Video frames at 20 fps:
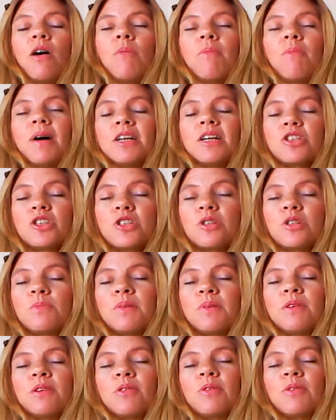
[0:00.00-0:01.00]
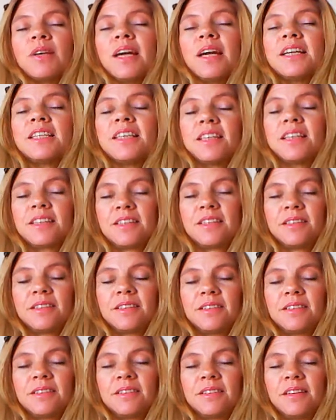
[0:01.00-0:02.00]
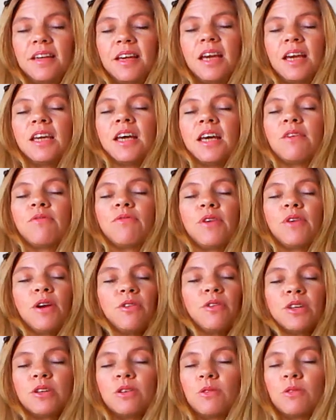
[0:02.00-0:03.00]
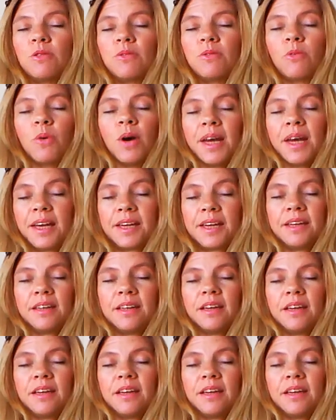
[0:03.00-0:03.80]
much to be created in a very new way.